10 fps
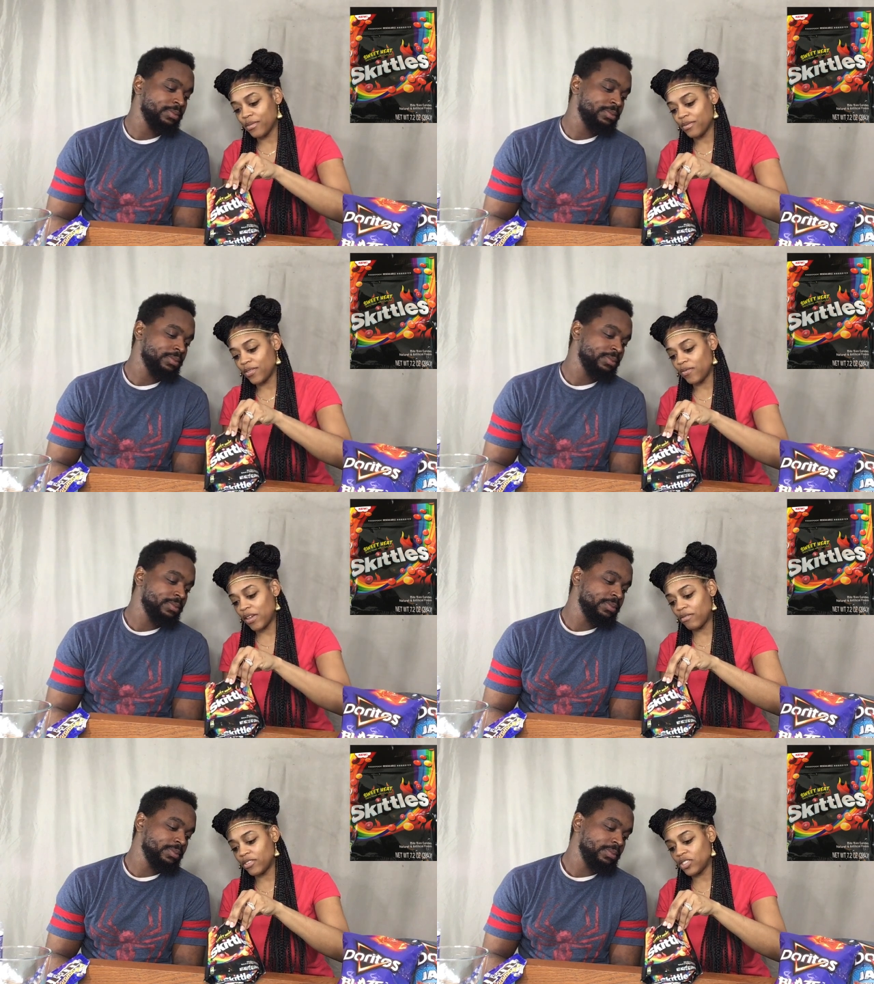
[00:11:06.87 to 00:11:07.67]
Speaker 1: What
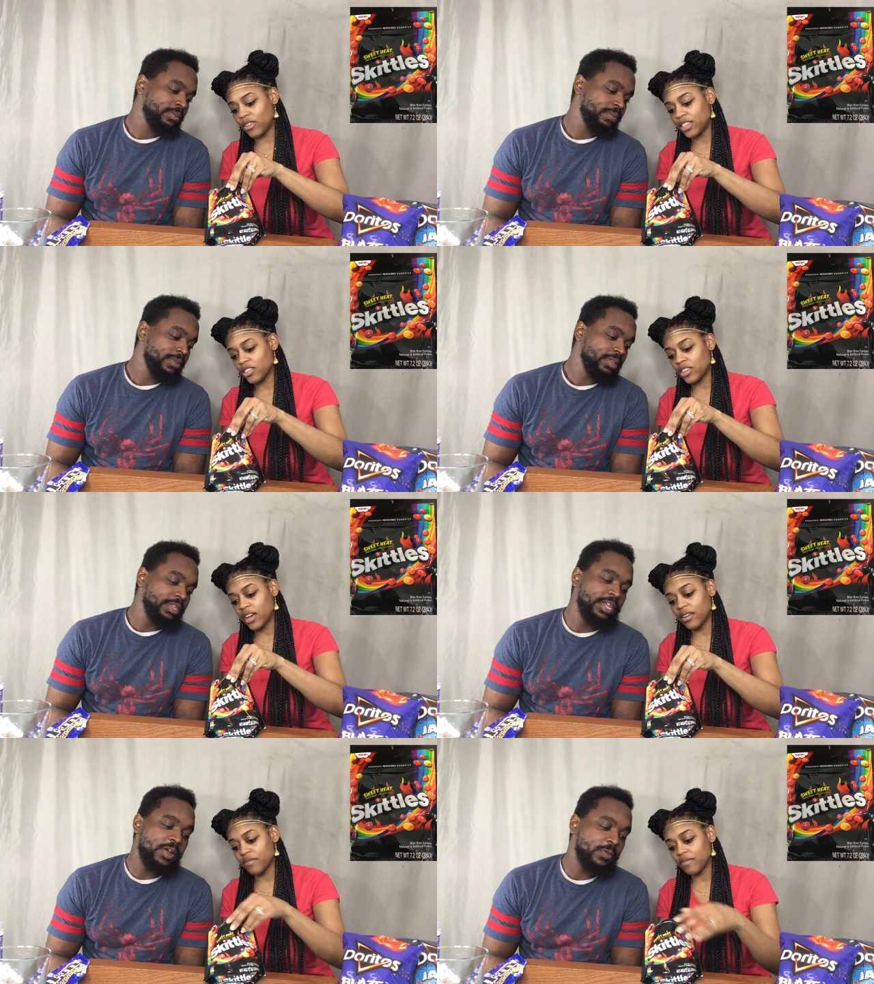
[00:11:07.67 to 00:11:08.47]
flavor would you like to try?
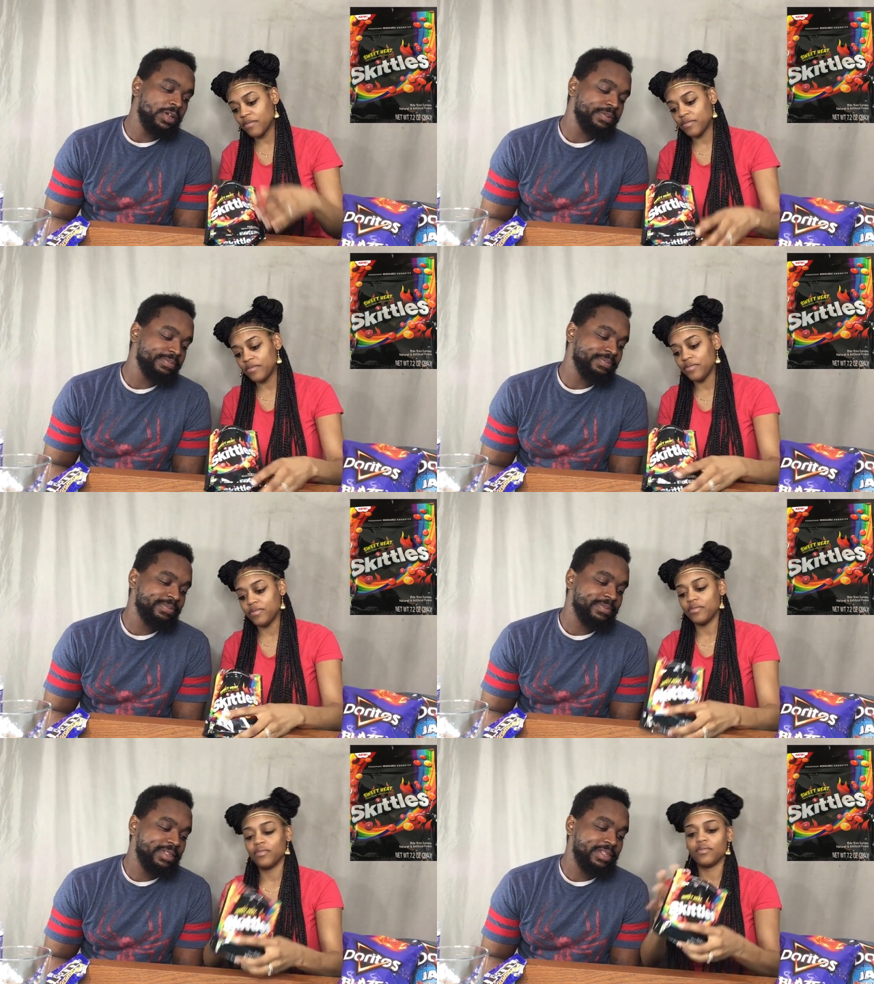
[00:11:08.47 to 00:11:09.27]
You
Speaker 2: know what?
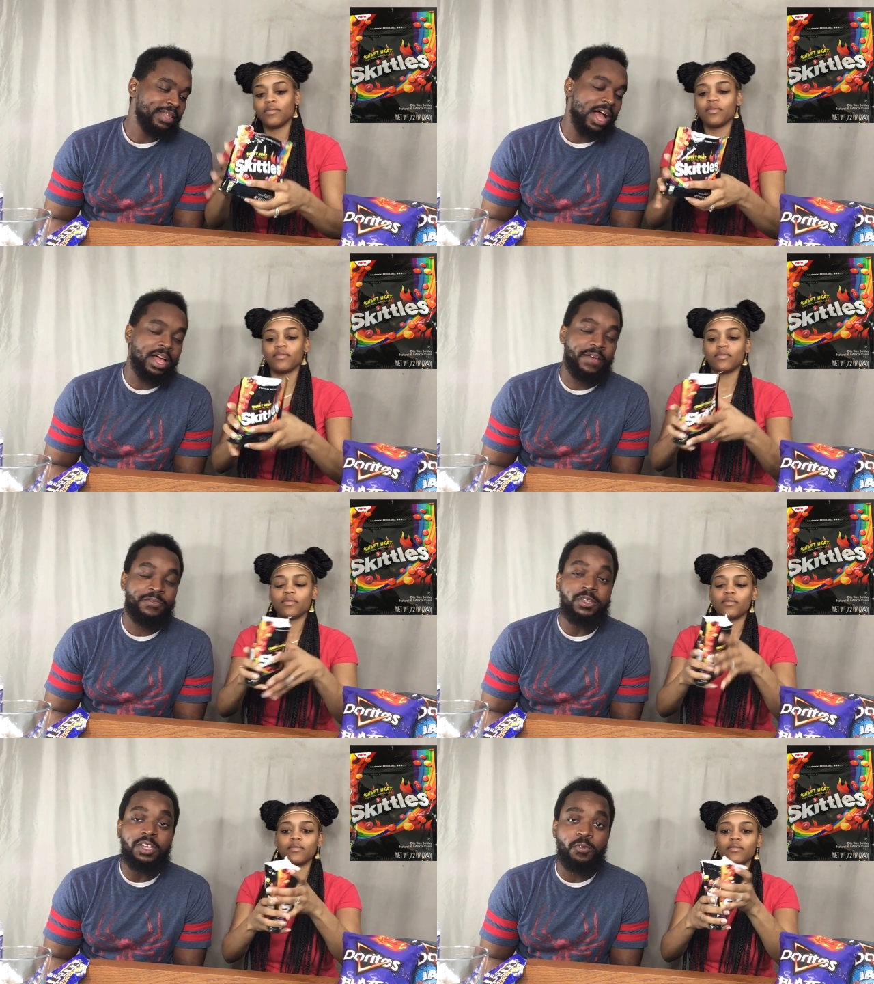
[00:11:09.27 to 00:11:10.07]

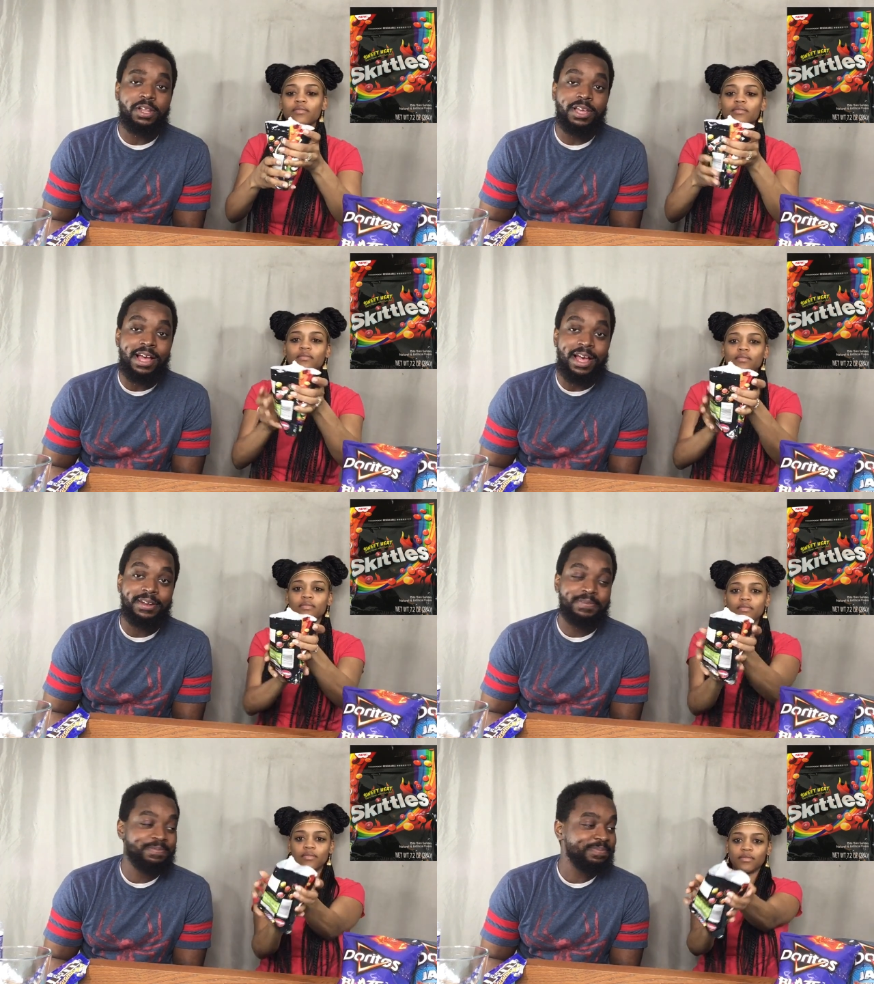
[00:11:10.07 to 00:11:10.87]
If these are really
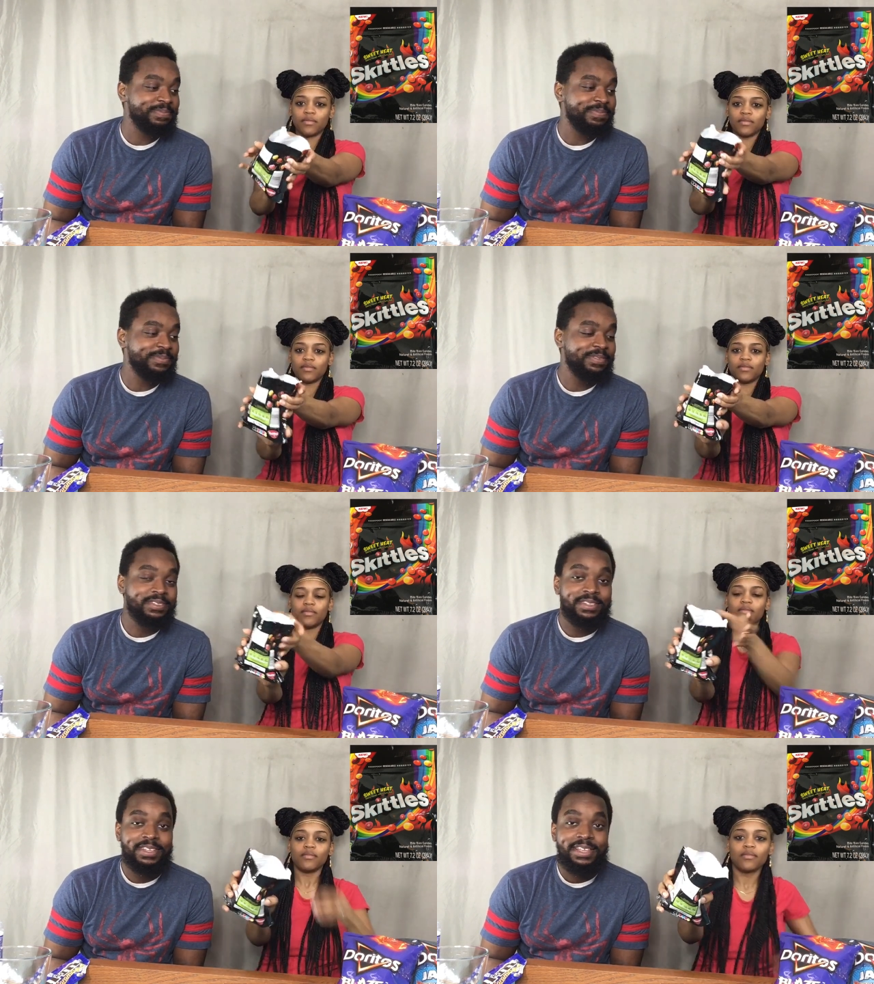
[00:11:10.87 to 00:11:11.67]
hot,
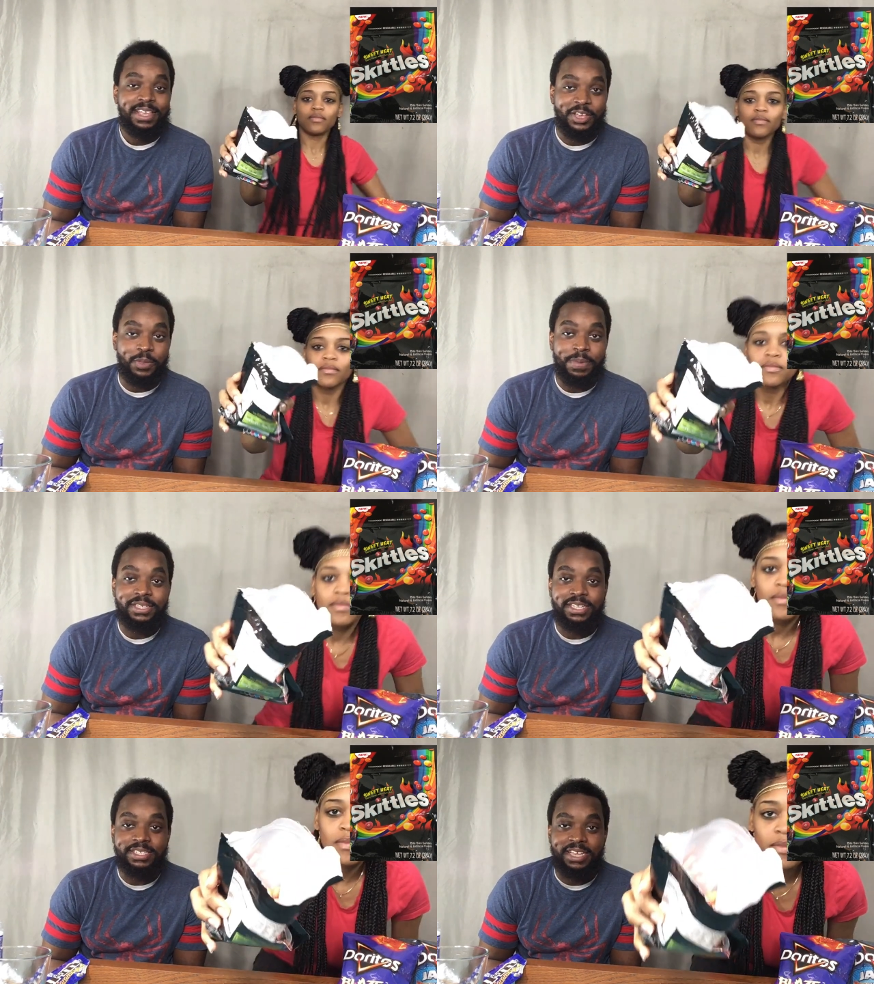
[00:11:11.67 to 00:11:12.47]
and you
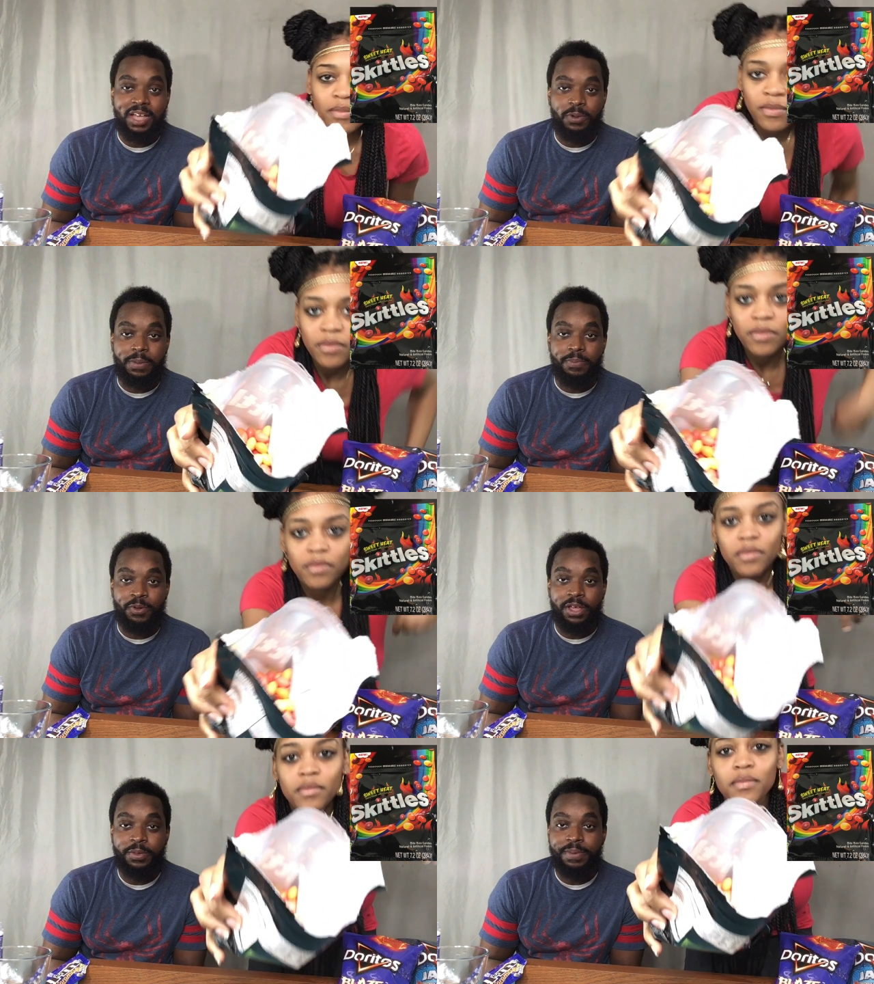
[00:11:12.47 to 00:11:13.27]
mix these in with a
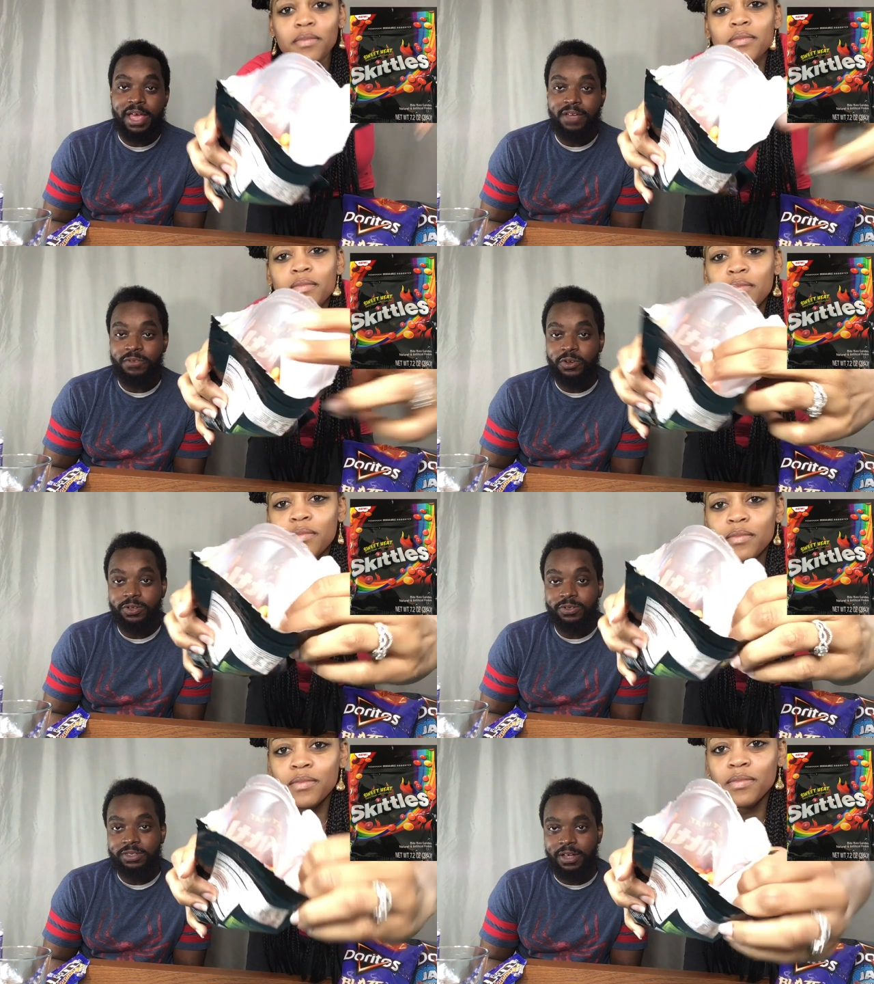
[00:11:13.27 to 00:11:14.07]
regular bag of
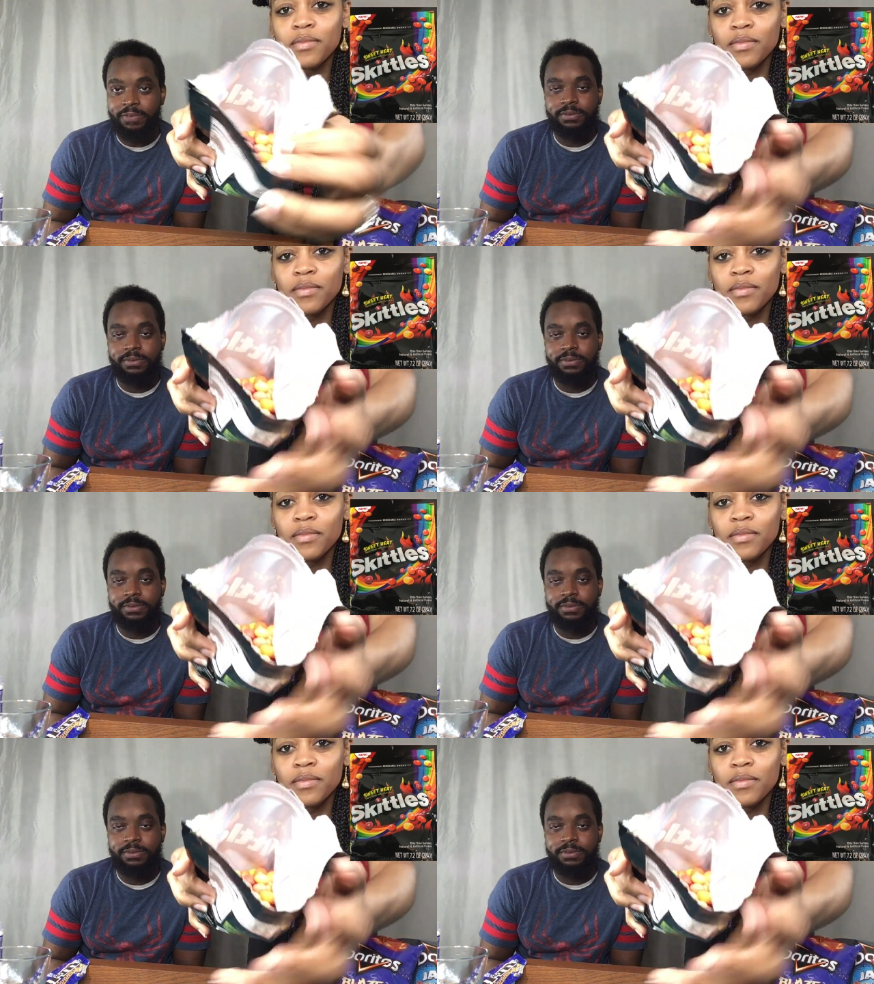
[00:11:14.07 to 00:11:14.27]
noodles, a